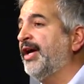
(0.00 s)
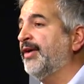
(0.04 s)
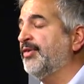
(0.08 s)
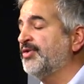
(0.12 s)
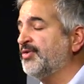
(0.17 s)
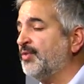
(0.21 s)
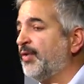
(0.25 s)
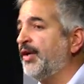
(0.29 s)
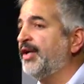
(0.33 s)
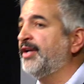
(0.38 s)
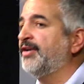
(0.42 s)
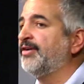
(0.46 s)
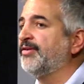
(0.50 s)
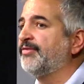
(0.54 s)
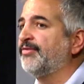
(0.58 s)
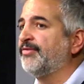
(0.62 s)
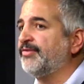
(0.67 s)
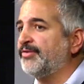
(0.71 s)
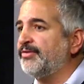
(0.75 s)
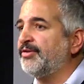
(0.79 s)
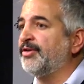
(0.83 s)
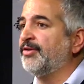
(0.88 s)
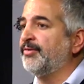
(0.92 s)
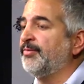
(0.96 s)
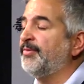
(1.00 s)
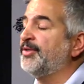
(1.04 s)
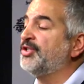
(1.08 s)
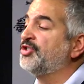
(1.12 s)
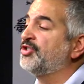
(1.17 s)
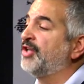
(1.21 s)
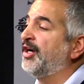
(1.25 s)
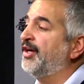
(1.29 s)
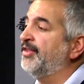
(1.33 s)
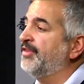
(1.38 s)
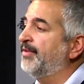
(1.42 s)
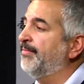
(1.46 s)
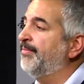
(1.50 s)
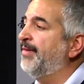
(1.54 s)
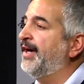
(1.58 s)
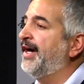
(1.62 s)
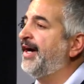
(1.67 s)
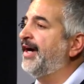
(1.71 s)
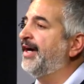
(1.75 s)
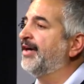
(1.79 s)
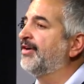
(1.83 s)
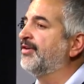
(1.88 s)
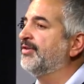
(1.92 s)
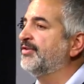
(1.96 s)
I was waiting for to be shot in the
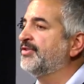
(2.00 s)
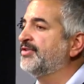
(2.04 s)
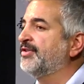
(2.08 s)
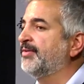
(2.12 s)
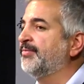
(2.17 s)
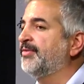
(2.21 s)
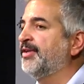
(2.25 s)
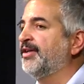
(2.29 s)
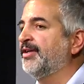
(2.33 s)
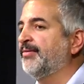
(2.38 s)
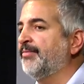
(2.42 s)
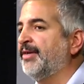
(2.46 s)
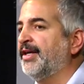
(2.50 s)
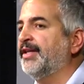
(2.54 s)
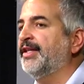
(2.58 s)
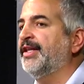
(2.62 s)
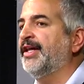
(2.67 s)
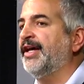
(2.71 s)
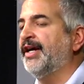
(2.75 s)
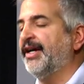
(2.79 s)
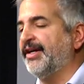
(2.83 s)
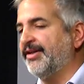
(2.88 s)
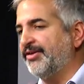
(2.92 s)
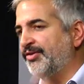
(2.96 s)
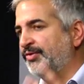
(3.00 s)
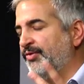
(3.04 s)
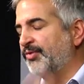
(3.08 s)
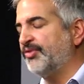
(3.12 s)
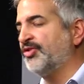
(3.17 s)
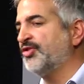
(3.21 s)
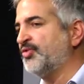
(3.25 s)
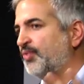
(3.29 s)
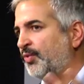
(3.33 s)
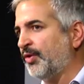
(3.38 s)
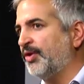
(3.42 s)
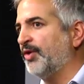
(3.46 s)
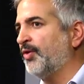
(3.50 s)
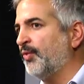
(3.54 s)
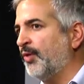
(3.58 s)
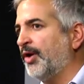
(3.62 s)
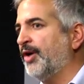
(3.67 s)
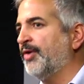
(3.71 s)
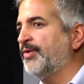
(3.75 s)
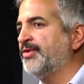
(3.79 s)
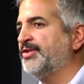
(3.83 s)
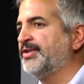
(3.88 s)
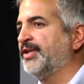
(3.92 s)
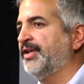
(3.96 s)
back or something in my leg, and you were just wondering where
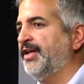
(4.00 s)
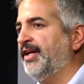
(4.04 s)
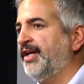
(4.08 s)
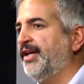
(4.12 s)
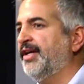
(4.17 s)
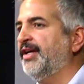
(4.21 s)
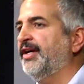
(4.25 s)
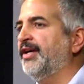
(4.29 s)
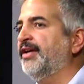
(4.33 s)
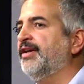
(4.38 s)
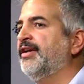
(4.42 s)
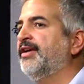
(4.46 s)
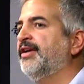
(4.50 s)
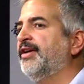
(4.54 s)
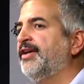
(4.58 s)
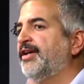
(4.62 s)
it was going to hit